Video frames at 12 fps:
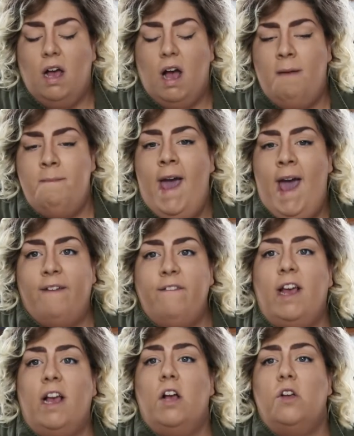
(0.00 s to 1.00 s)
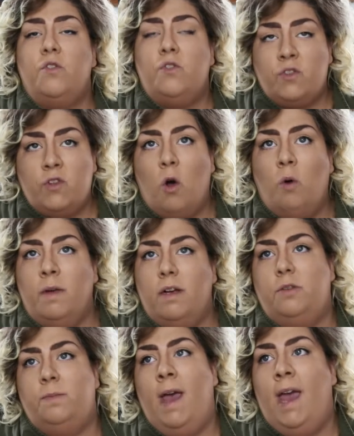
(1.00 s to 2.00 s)
I'm having so
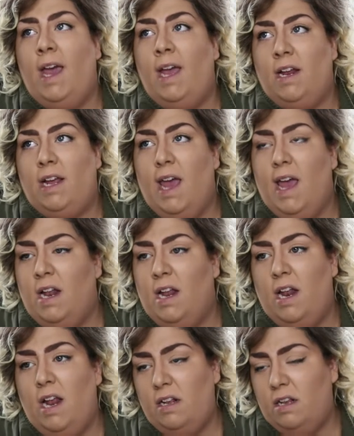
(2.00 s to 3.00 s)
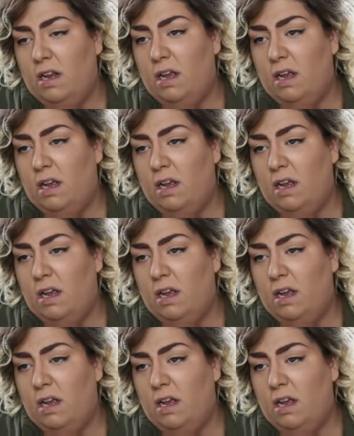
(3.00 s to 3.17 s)
much pain again in it.